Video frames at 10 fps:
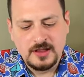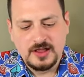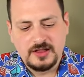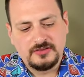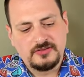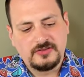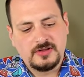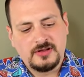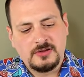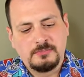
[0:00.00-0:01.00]
It's
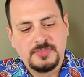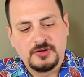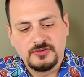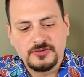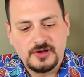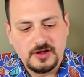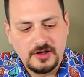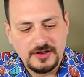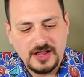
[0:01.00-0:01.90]
built on